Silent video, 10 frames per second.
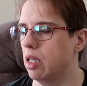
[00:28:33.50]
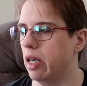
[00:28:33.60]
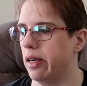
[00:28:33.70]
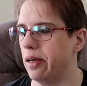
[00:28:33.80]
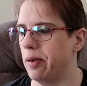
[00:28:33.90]

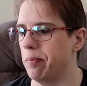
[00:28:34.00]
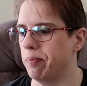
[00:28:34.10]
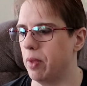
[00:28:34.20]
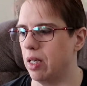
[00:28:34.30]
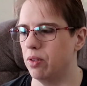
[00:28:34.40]
I
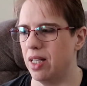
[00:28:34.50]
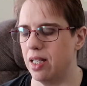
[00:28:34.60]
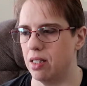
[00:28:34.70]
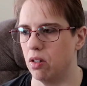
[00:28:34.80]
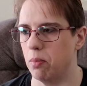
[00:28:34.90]
don't think
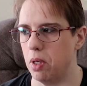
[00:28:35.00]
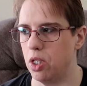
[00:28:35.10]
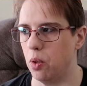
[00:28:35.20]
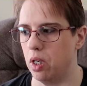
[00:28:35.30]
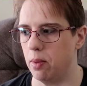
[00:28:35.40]
it's on the
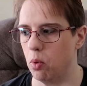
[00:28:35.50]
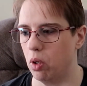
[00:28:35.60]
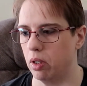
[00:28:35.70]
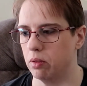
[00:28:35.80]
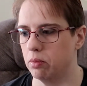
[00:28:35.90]
menu
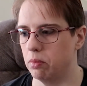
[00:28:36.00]
anymore.